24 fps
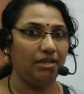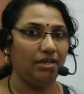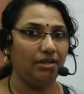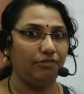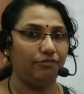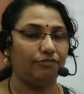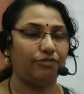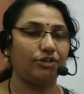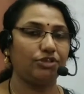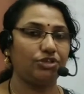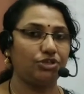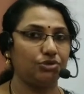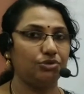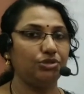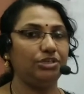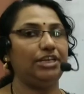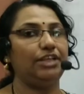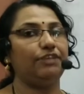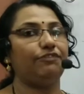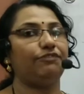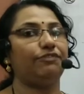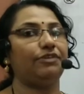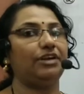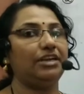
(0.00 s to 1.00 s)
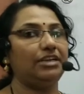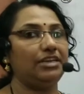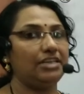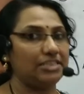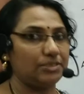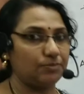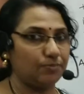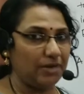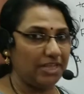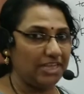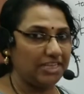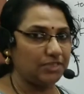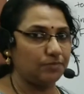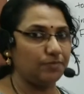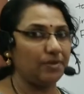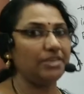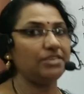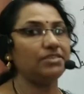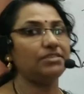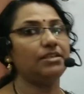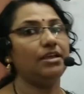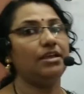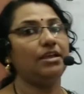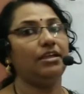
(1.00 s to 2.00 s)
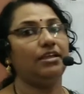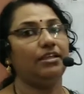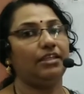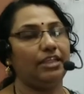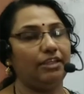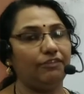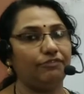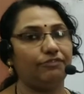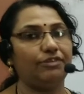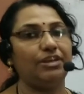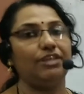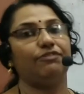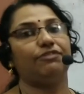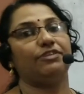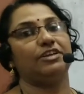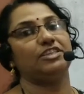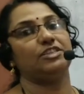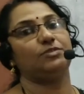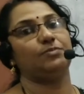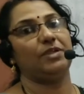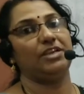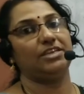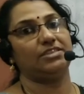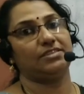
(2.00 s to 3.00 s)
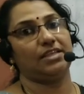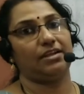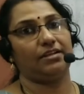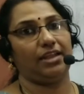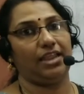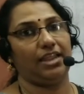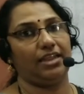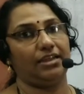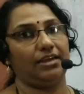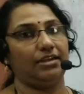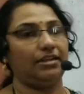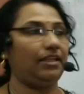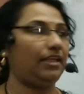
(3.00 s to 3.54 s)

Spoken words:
for two different displacements if different speeds are taken.